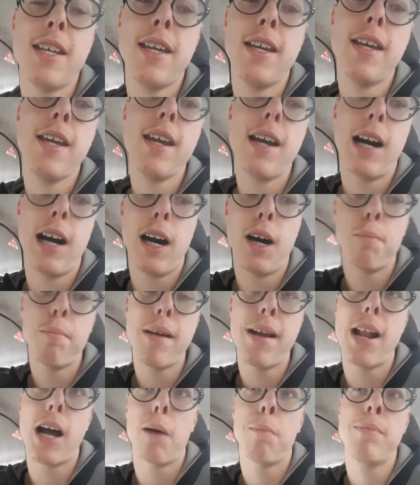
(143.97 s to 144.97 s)
Um,
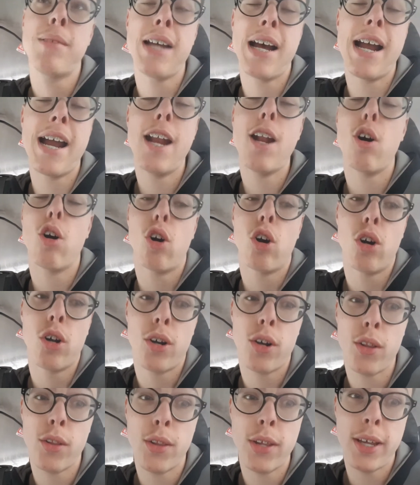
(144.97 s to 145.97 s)
an update
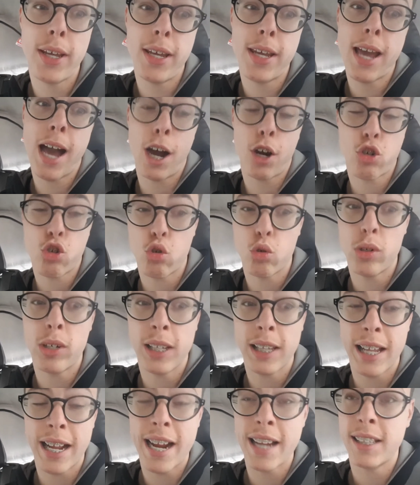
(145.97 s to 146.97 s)
on the actual
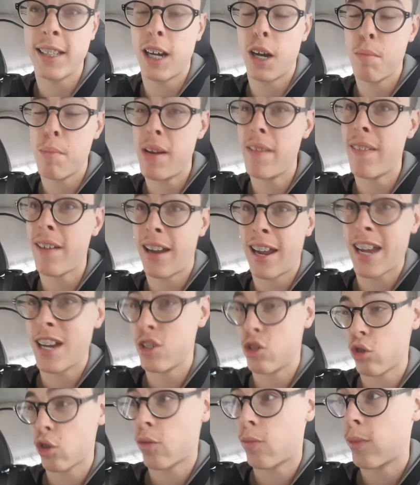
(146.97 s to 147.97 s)
delayed, I mean the
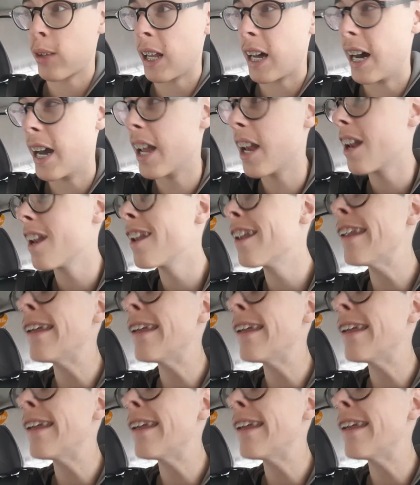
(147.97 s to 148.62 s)
cancelled flight.